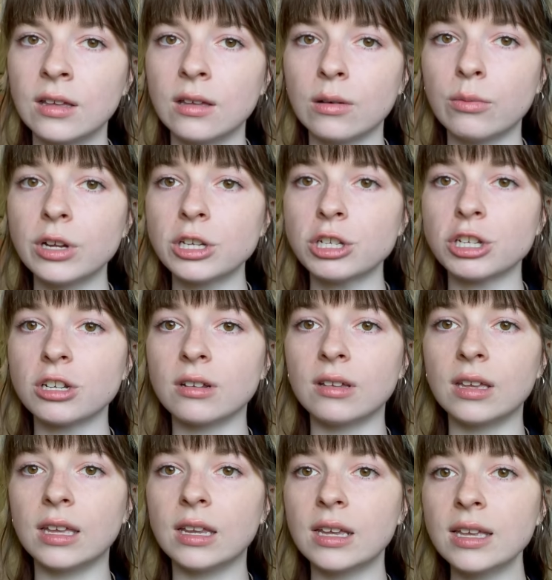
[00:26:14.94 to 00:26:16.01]
which
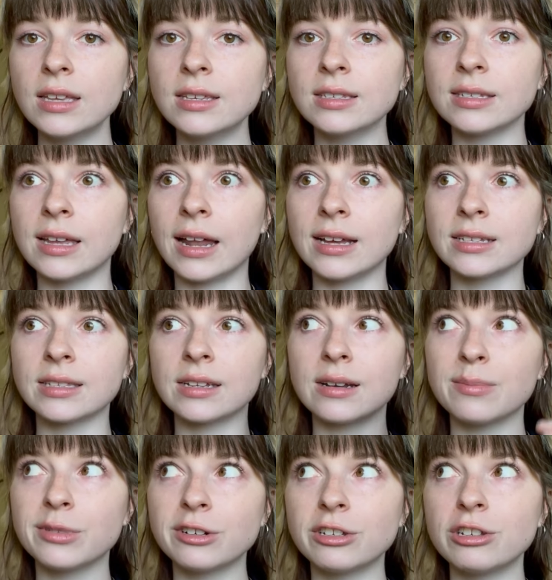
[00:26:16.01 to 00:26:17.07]
it is. It has the
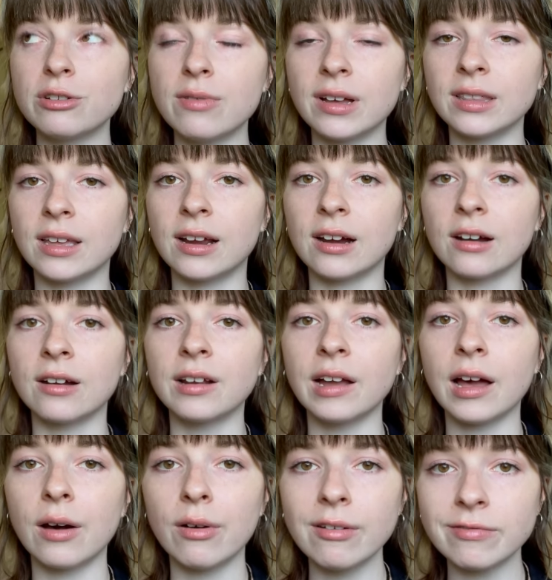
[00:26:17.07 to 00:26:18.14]
number 2 on there.
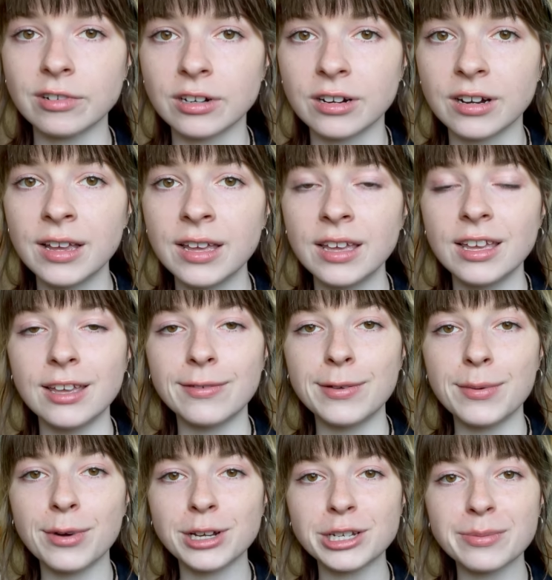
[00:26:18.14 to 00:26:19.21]
However, if you
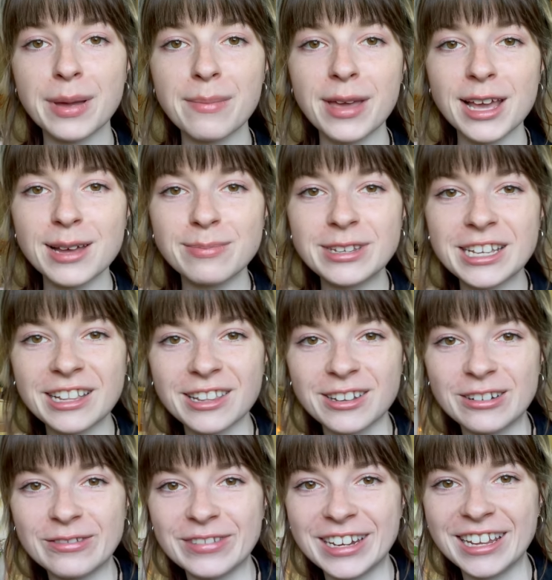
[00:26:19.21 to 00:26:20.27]
watched my makeup
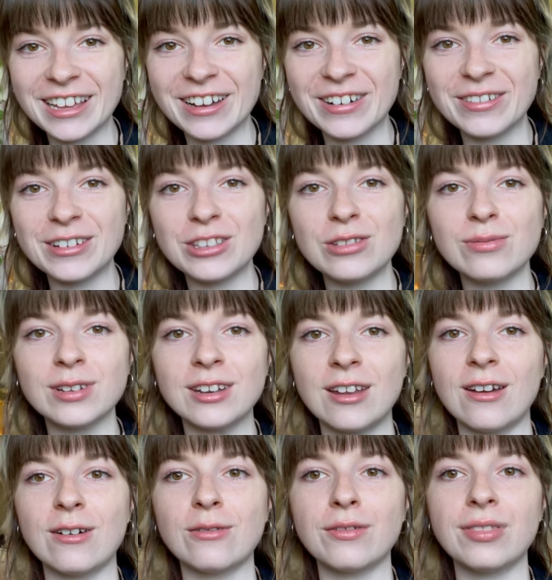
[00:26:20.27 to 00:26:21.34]
declutter video, you would
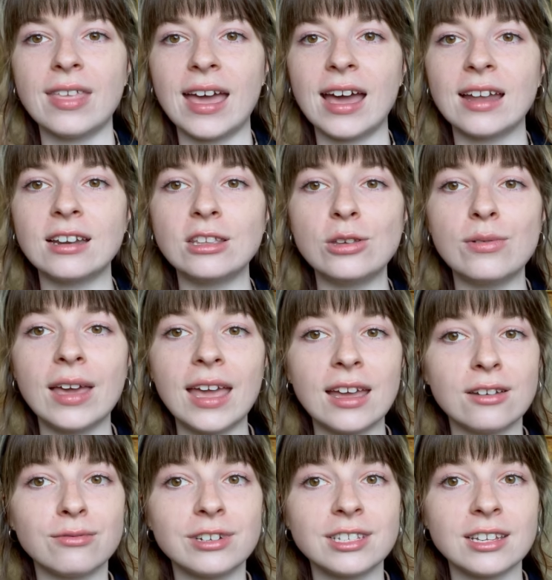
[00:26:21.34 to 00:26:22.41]
know that you
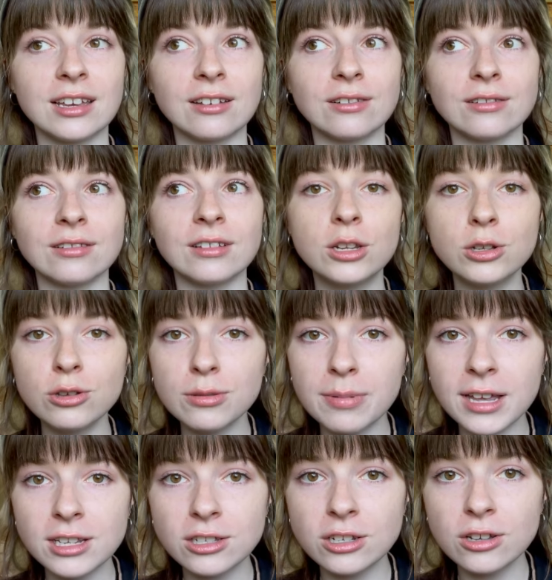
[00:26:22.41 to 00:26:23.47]
can recycle
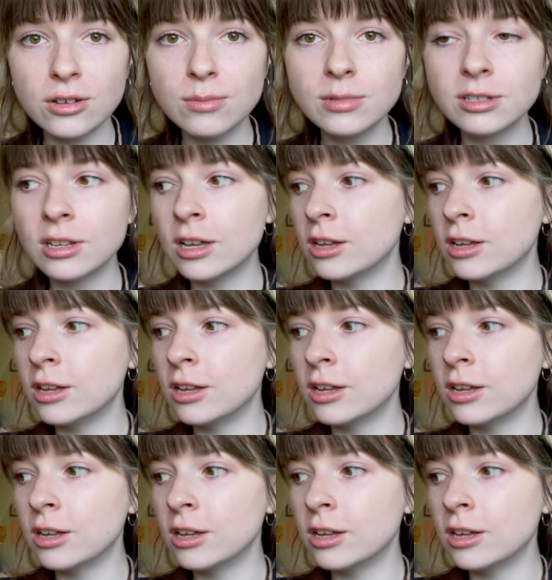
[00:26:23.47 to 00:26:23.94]
toothpaste tubes,